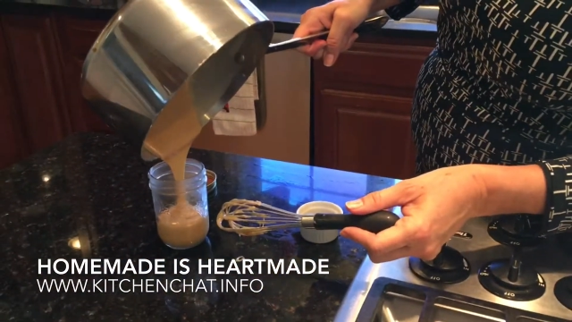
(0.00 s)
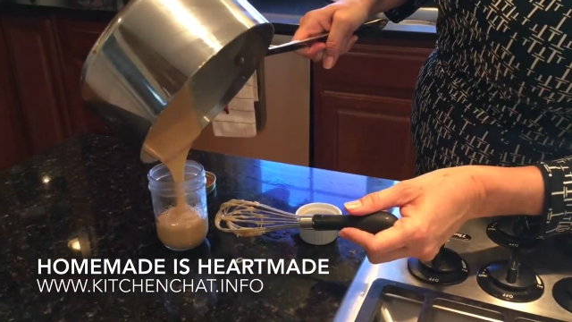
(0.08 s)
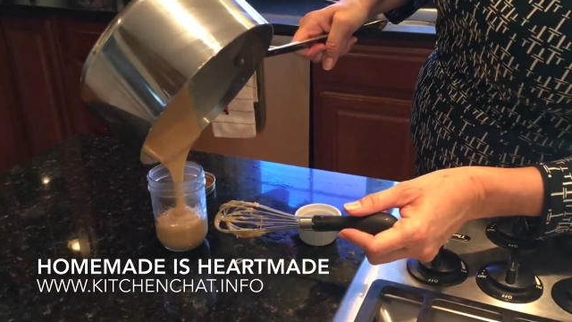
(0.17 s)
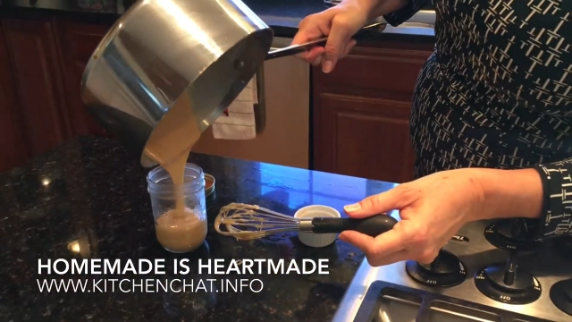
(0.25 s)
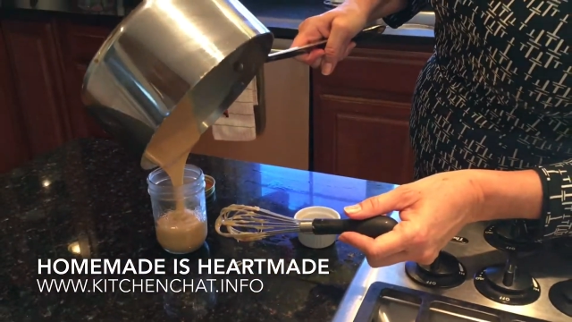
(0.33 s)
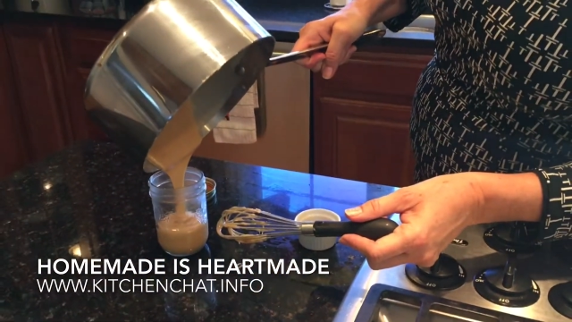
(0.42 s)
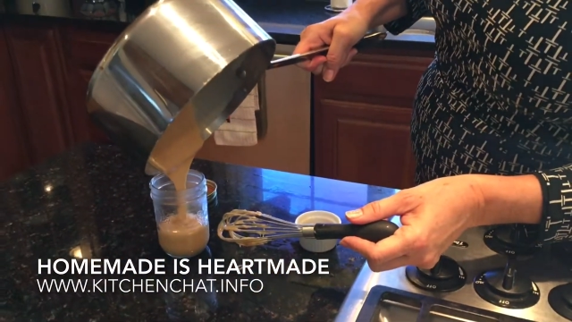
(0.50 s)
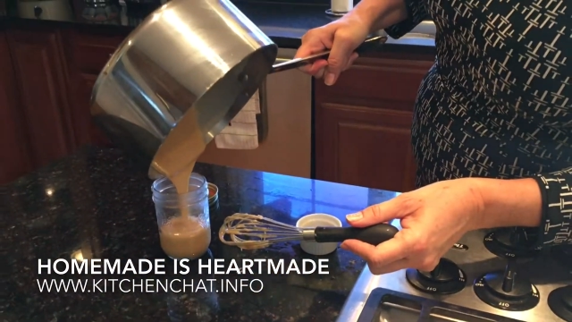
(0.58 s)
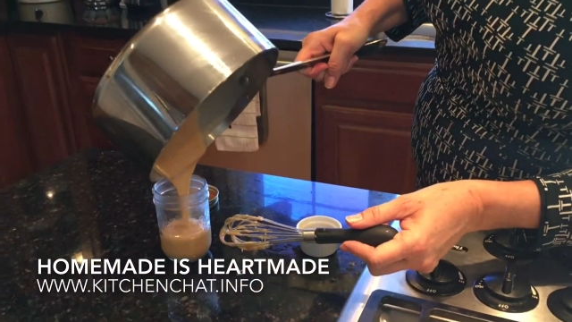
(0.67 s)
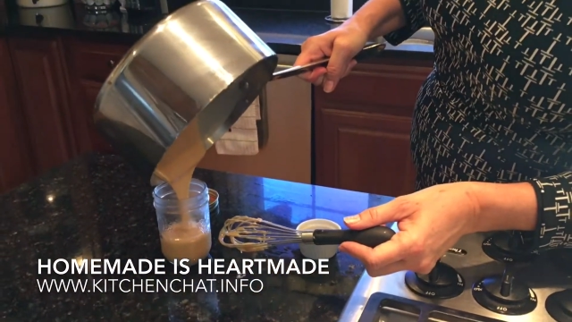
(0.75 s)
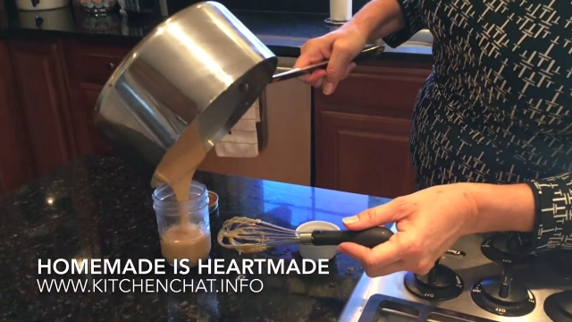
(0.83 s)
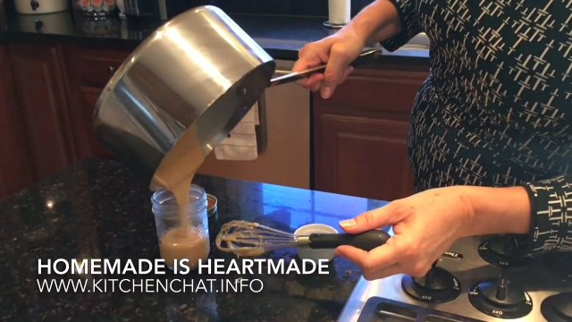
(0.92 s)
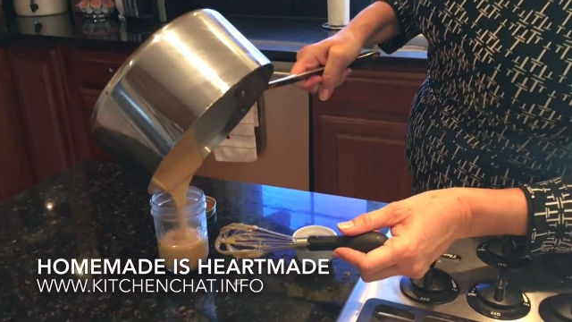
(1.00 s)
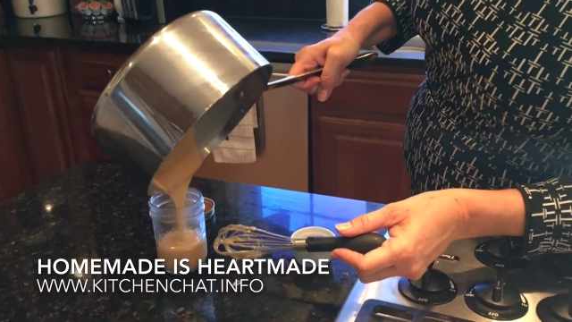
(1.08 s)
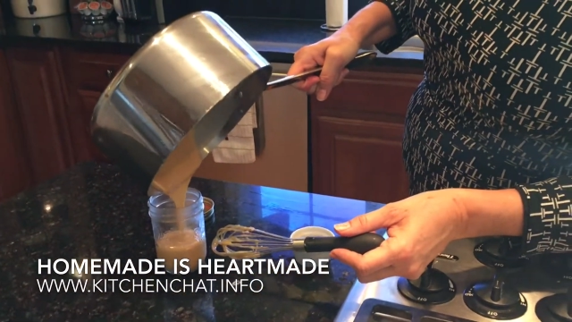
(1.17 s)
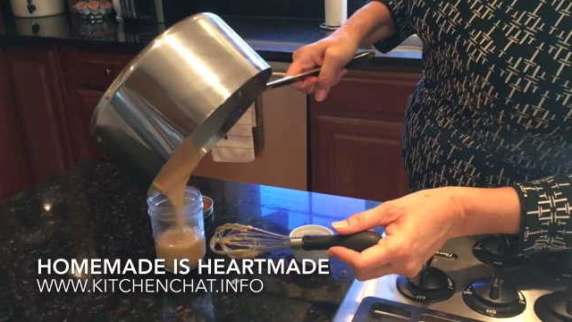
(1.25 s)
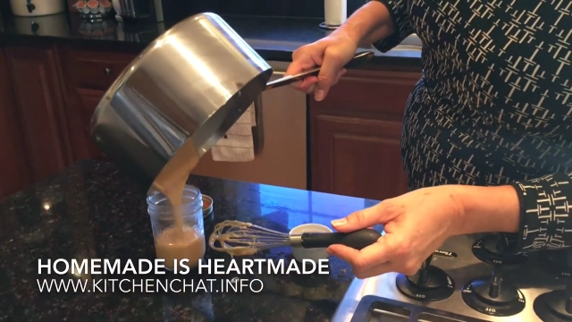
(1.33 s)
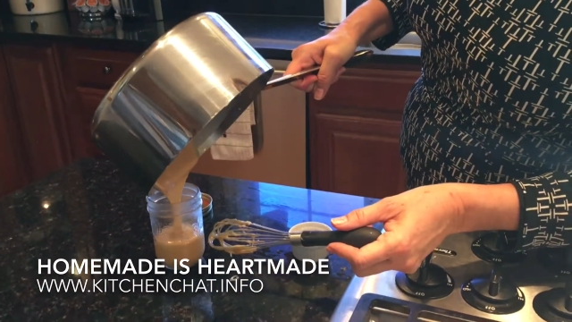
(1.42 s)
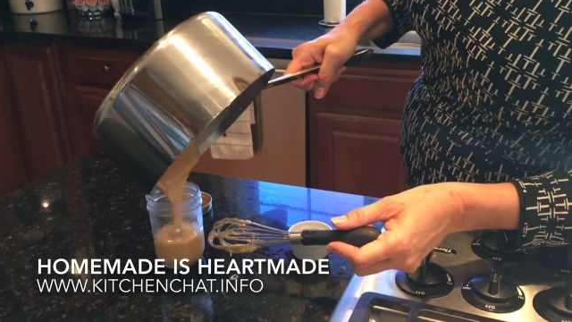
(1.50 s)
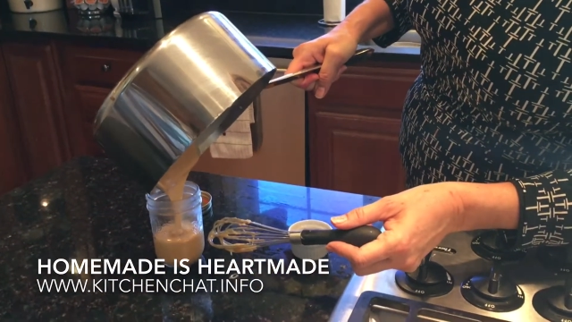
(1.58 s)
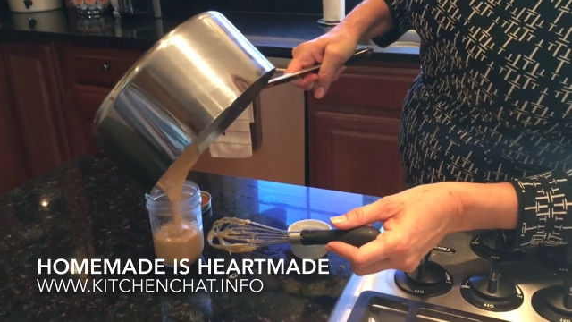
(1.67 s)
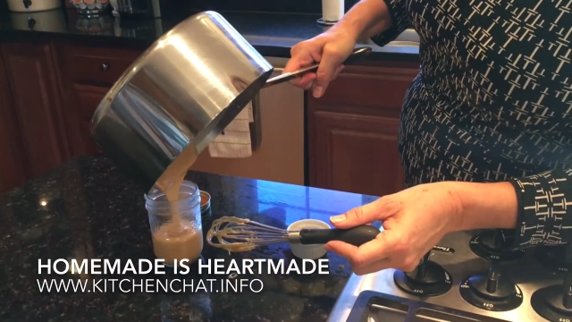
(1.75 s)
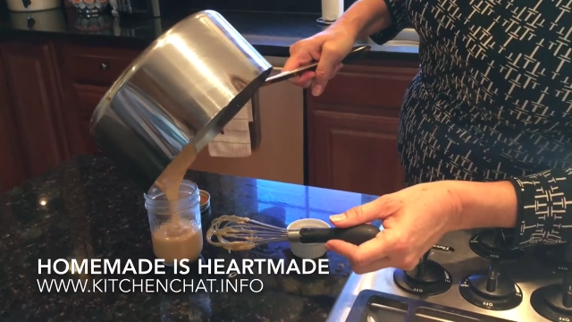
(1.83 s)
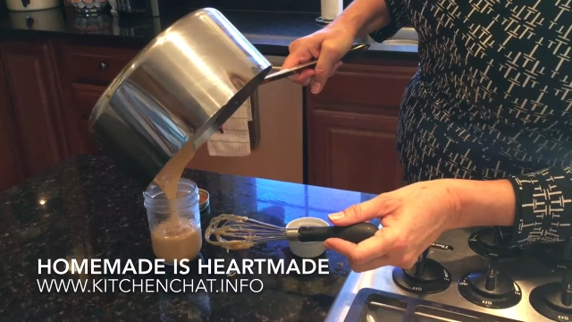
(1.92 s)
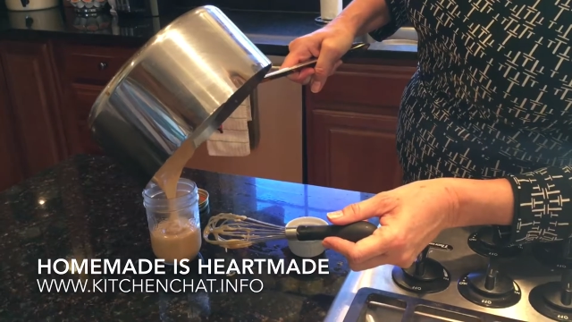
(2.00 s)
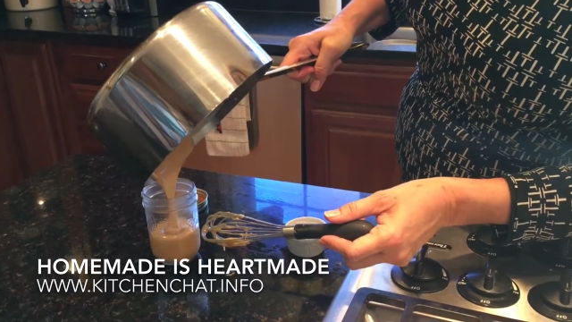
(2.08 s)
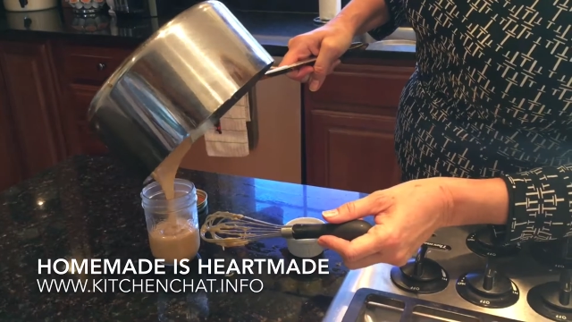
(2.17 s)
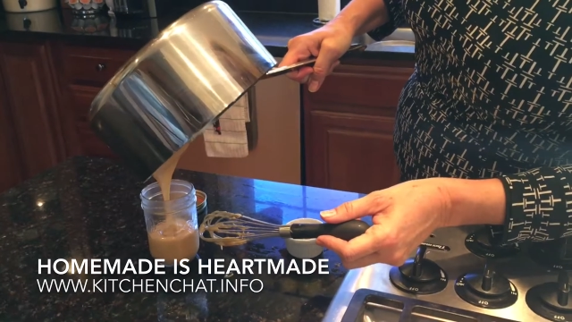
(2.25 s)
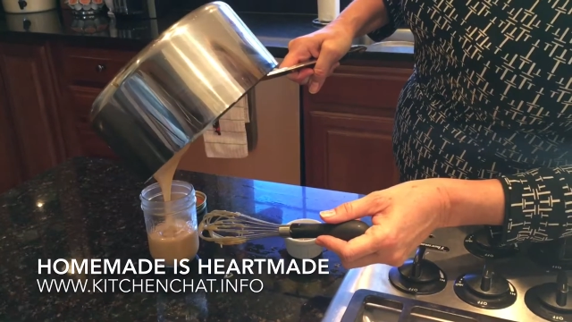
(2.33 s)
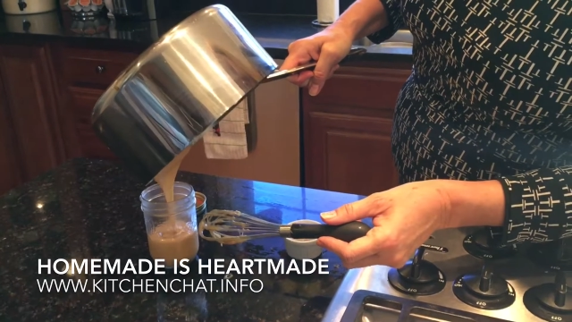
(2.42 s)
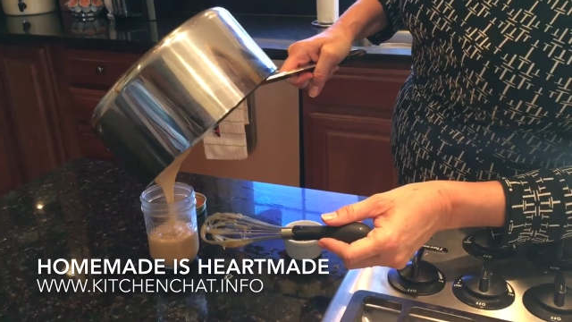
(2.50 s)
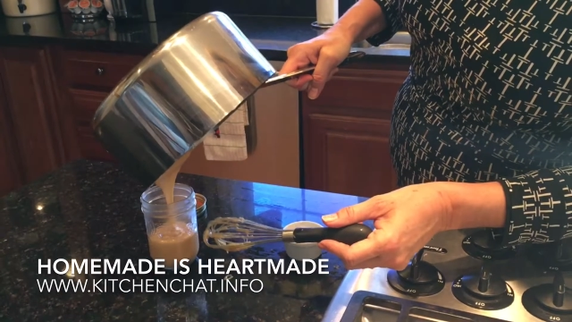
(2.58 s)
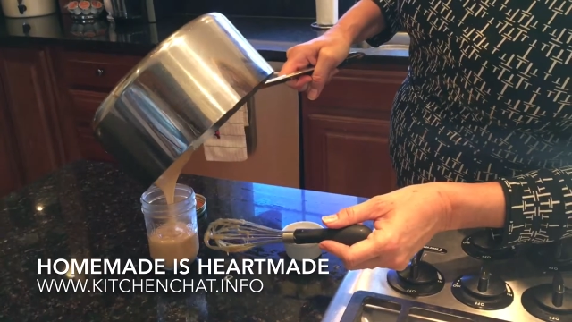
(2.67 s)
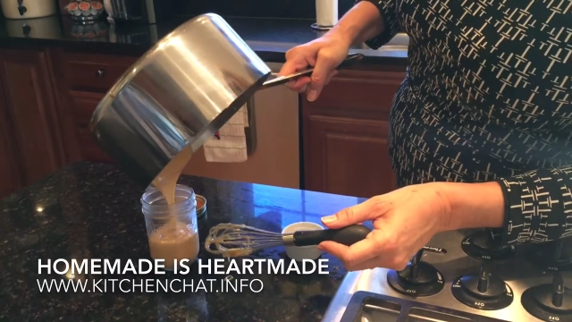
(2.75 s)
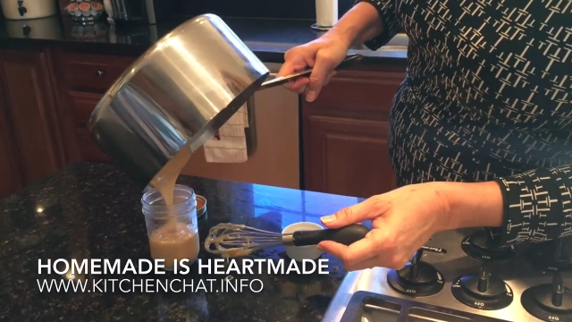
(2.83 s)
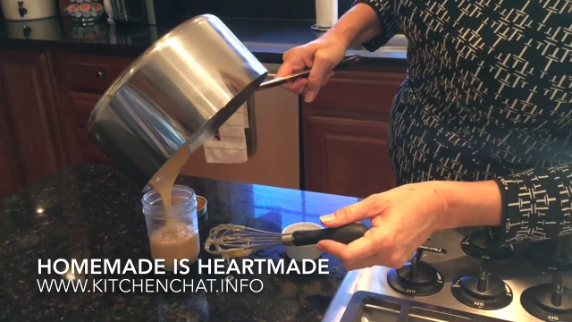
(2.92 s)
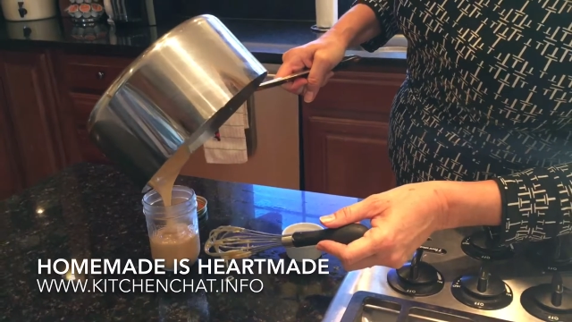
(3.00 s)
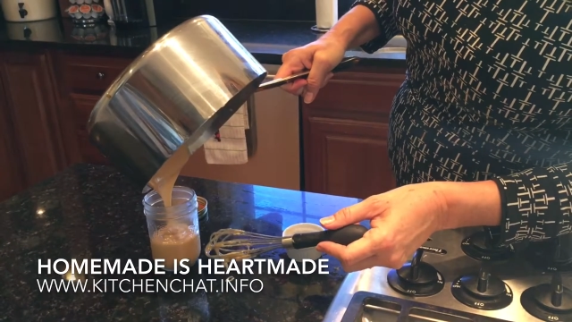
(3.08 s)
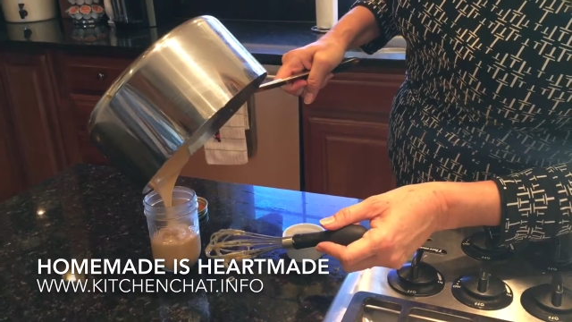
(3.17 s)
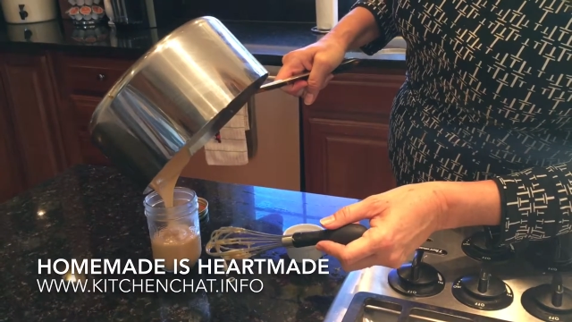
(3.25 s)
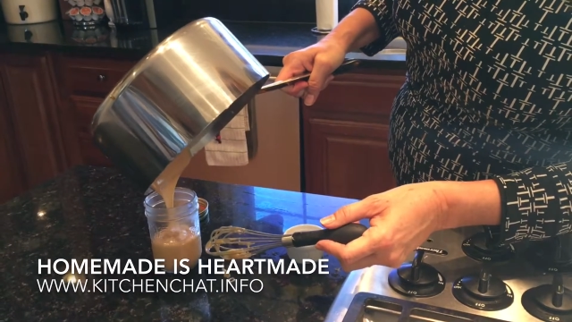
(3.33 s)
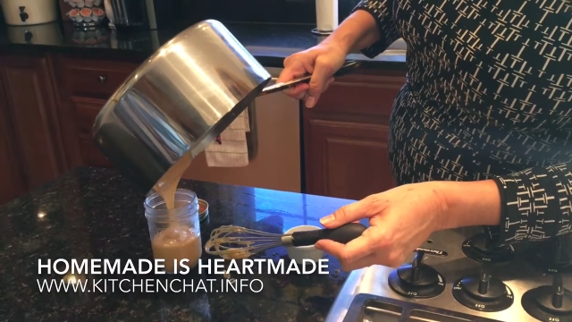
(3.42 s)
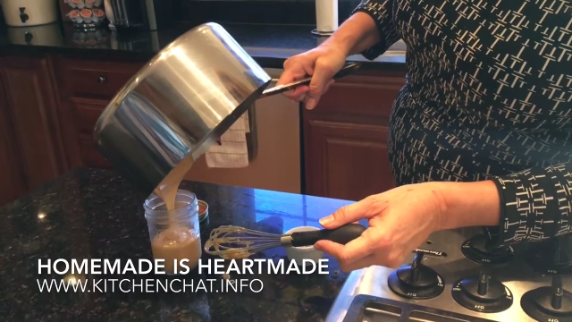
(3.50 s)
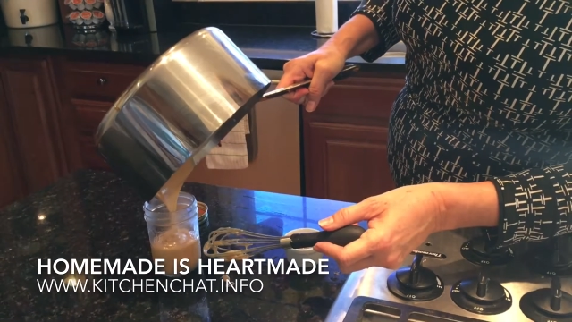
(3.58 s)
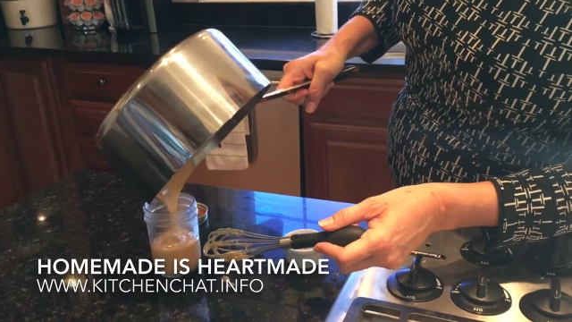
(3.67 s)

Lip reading: [unreadable: no face in view]